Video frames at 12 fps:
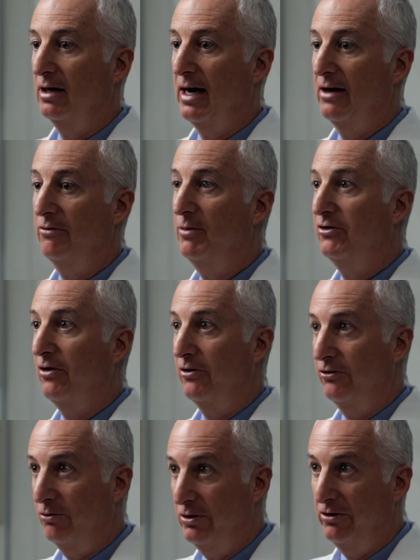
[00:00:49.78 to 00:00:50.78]
Asthma is
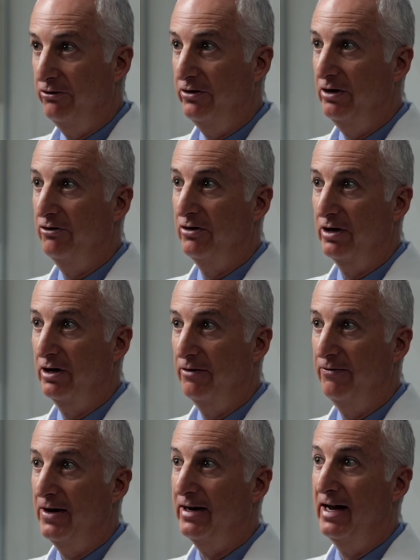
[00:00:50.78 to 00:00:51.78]
also a disease that can
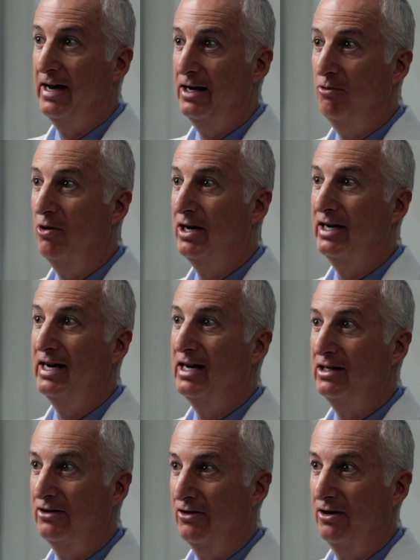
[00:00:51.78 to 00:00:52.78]
affect anyone at
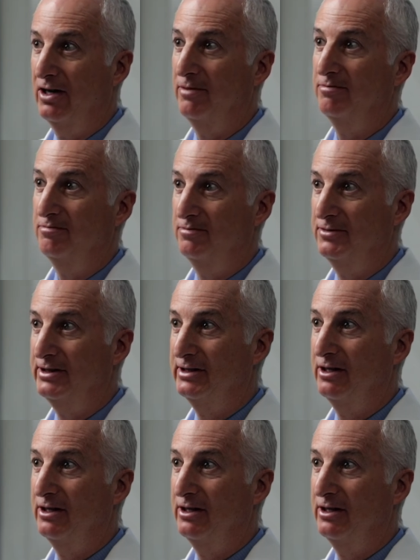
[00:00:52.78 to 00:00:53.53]
any time.